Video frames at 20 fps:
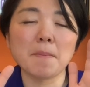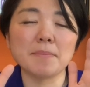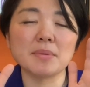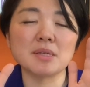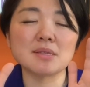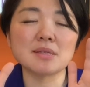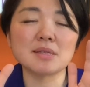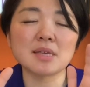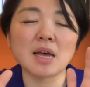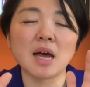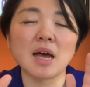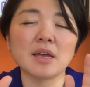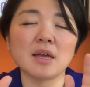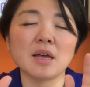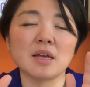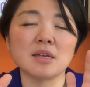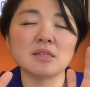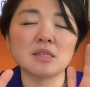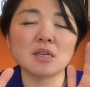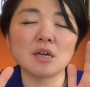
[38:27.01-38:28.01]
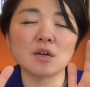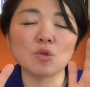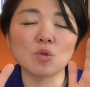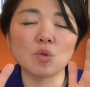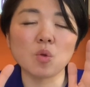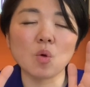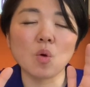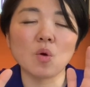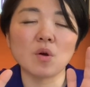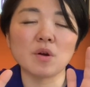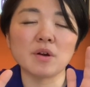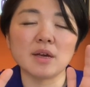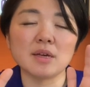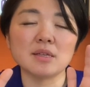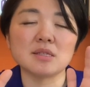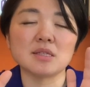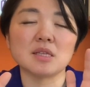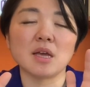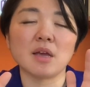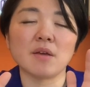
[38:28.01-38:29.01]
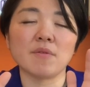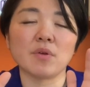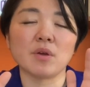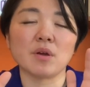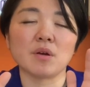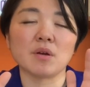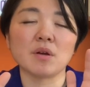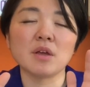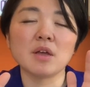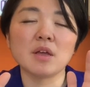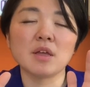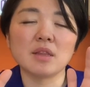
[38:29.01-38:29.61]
Messiah, as their Lord and Savior,